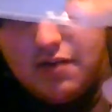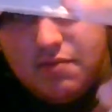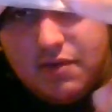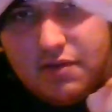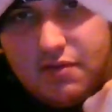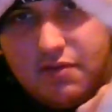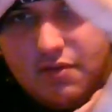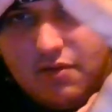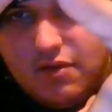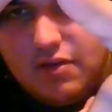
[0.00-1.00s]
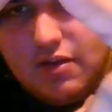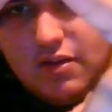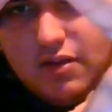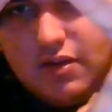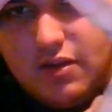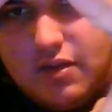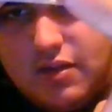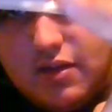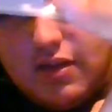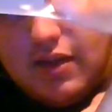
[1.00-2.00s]
but
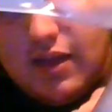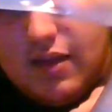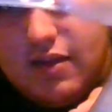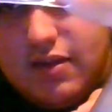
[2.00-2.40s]
look at that.